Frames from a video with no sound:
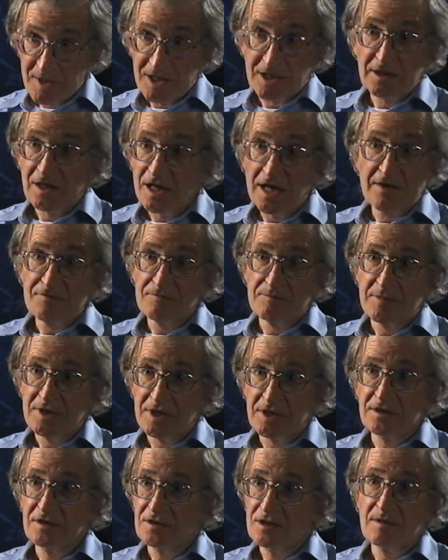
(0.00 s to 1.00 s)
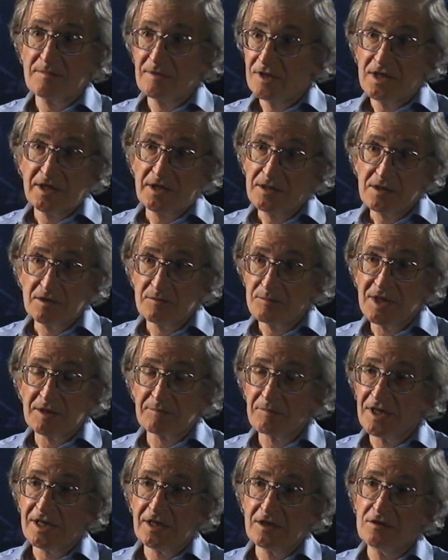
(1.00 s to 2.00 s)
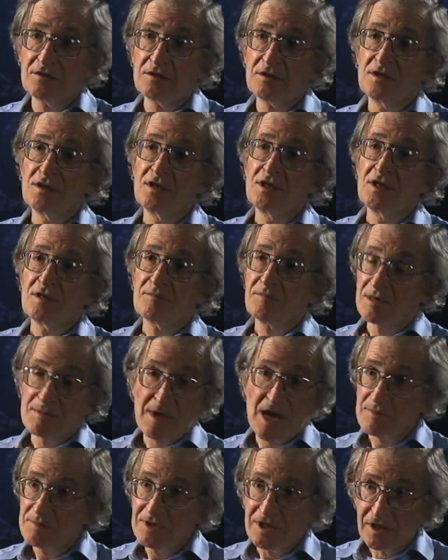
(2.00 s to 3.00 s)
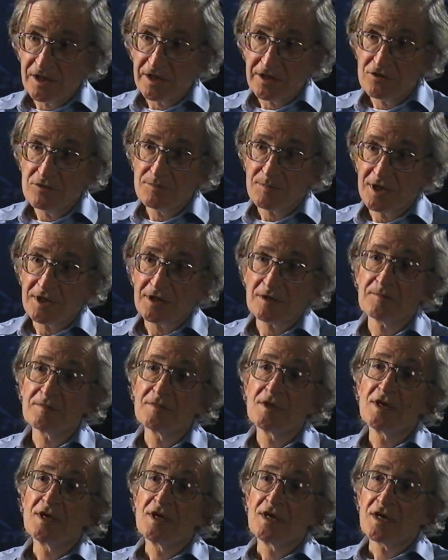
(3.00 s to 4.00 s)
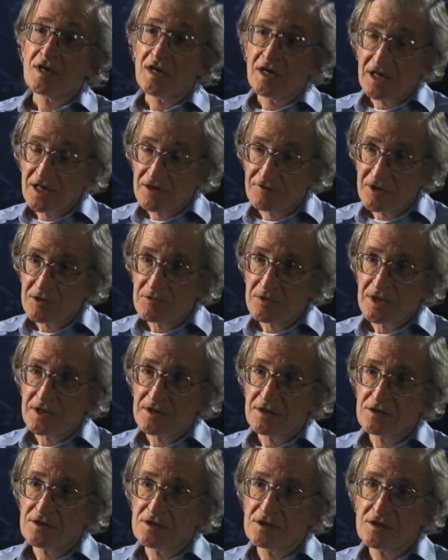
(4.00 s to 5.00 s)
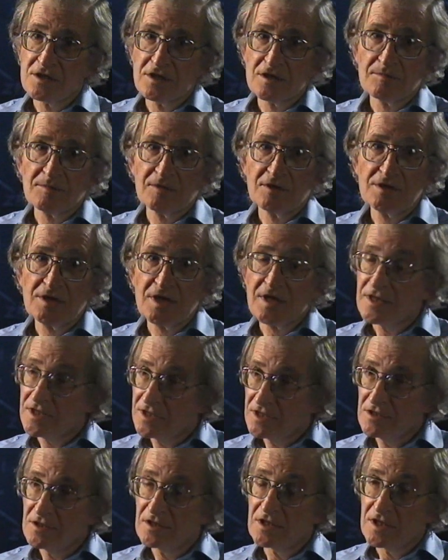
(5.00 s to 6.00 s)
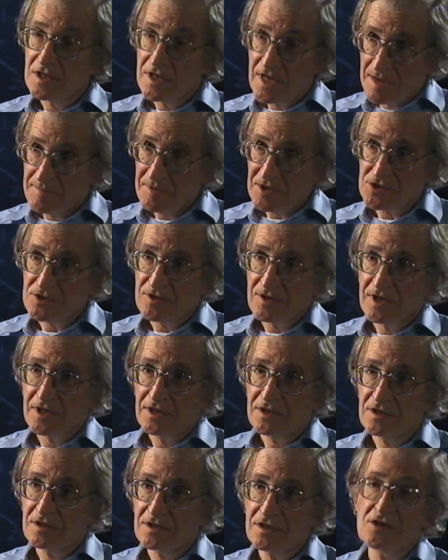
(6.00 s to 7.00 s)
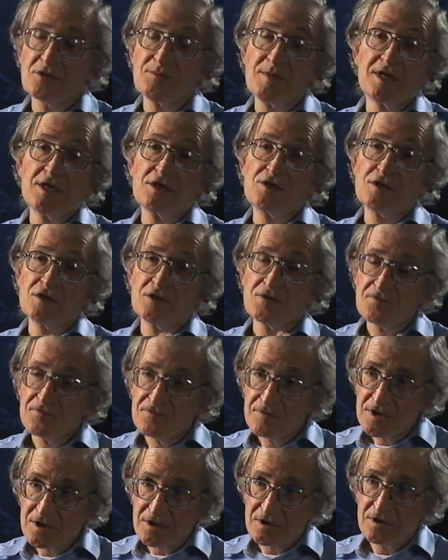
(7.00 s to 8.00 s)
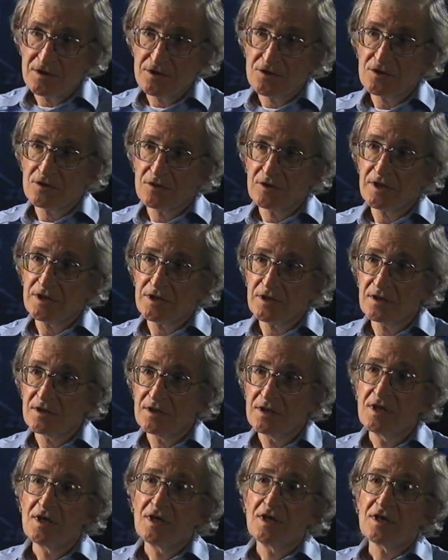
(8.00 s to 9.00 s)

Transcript: you've picked. I haven't picked. I mean, I could pick my own, but I'm happy to let you pick them. On every one of those examples, I think you can demonstrate that there's been a severe distortion